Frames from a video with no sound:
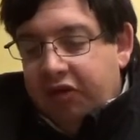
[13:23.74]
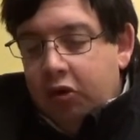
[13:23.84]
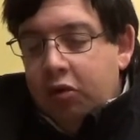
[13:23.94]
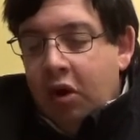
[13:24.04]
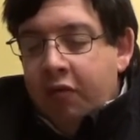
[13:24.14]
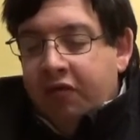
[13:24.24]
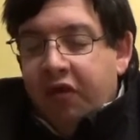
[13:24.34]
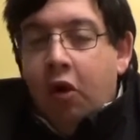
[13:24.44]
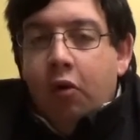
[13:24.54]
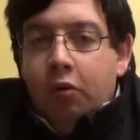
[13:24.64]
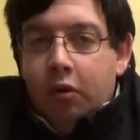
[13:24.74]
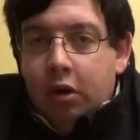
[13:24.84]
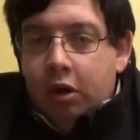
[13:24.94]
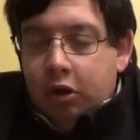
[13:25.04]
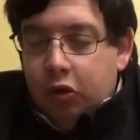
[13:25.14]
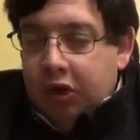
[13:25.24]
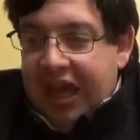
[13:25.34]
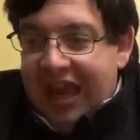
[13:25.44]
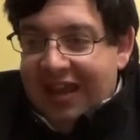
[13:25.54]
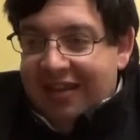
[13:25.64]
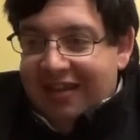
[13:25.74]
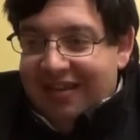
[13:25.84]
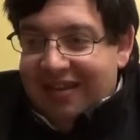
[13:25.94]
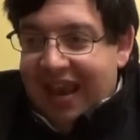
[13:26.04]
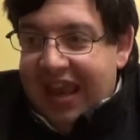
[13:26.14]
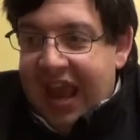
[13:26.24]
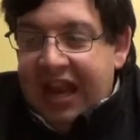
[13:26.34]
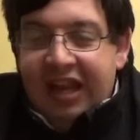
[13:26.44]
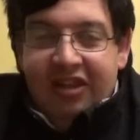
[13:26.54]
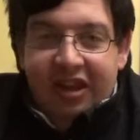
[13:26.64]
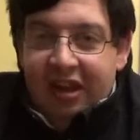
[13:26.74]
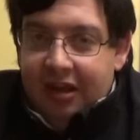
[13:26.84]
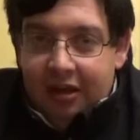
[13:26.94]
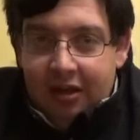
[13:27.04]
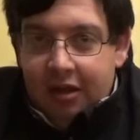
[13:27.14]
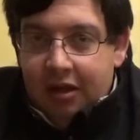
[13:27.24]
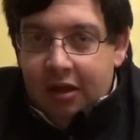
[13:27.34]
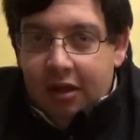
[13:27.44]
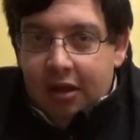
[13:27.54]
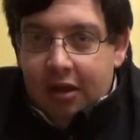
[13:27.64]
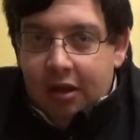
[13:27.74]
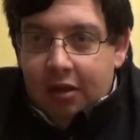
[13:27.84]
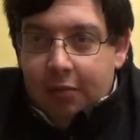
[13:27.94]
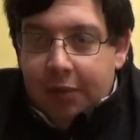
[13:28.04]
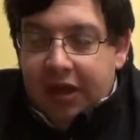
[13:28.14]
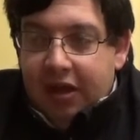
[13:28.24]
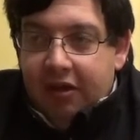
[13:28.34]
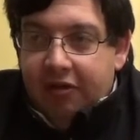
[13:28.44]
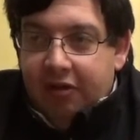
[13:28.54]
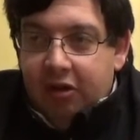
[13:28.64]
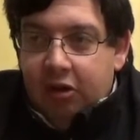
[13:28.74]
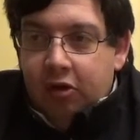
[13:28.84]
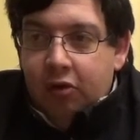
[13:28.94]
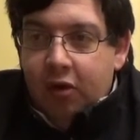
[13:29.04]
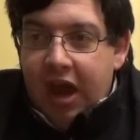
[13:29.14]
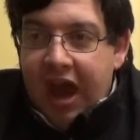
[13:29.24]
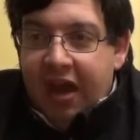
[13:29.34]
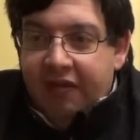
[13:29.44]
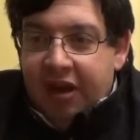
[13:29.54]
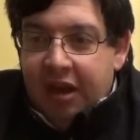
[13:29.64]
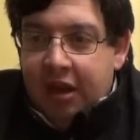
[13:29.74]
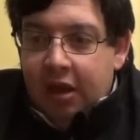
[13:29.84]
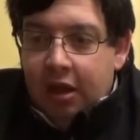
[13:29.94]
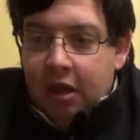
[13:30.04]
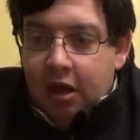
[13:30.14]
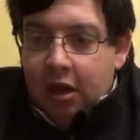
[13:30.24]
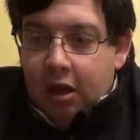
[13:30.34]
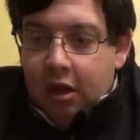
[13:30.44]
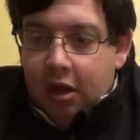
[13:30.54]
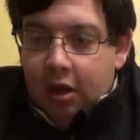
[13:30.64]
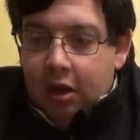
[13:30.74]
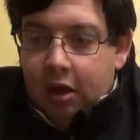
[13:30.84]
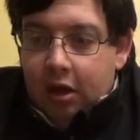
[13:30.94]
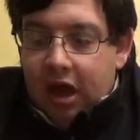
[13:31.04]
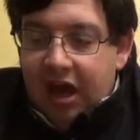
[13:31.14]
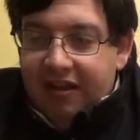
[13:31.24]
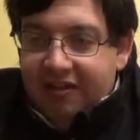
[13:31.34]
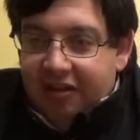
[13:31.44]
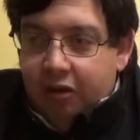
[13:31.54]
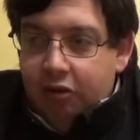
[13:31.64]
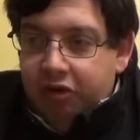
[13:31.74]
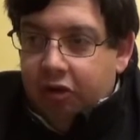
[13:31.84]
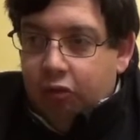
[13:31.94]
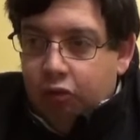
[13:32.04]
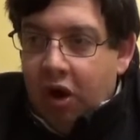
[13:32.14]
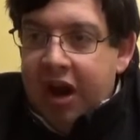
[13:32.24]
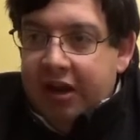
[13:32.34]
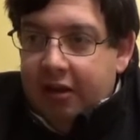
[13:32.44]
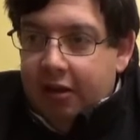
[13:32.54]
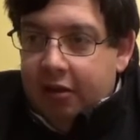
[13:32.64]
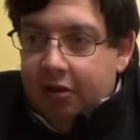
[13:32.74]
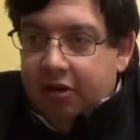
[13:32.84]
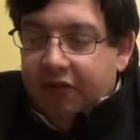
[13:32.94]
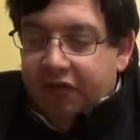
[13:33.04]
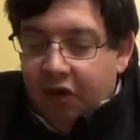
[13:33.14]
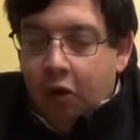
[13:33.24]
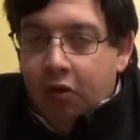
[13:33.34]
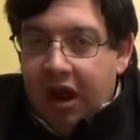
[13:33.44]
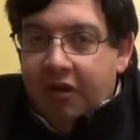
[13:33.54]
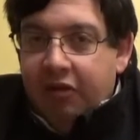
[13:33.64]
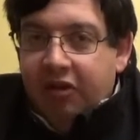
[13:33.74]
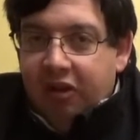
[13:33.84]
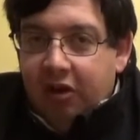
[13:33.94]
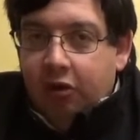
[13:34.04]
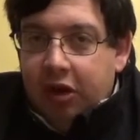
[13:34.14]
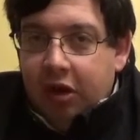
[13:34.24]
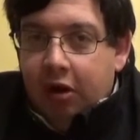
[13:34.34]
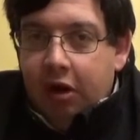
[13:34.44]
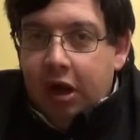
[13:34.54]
don't vote, you can't say anything because you have a constitutional right to vote every single year.